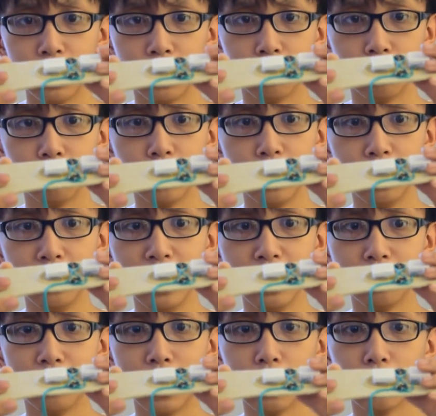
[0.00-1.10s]
Wait, why
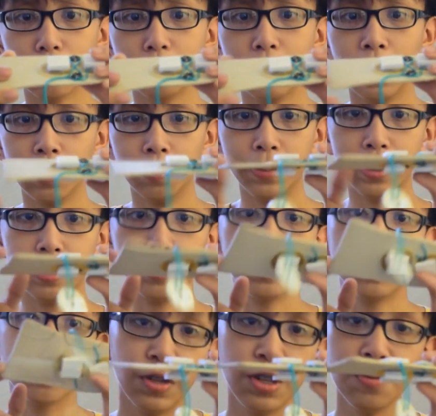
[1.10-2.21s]
make back-to-back
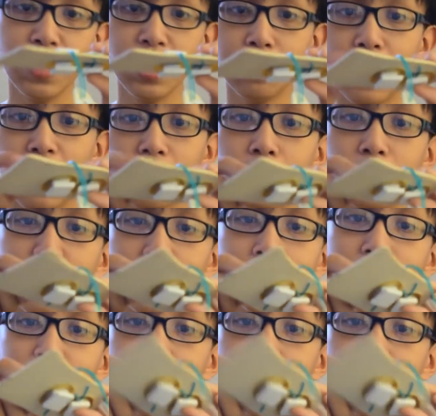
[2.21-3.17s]
pairs? When you make back-to-back